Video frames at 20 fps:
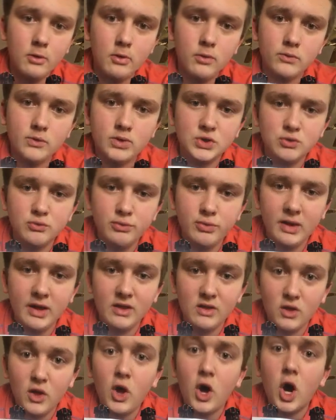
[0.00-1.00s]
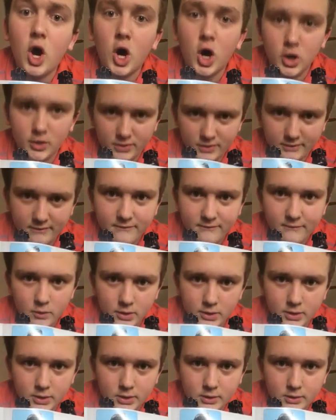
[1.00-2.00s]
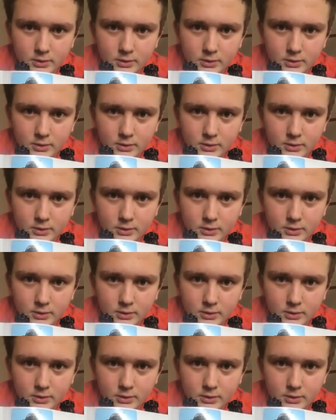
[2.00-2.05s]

which you place on the front.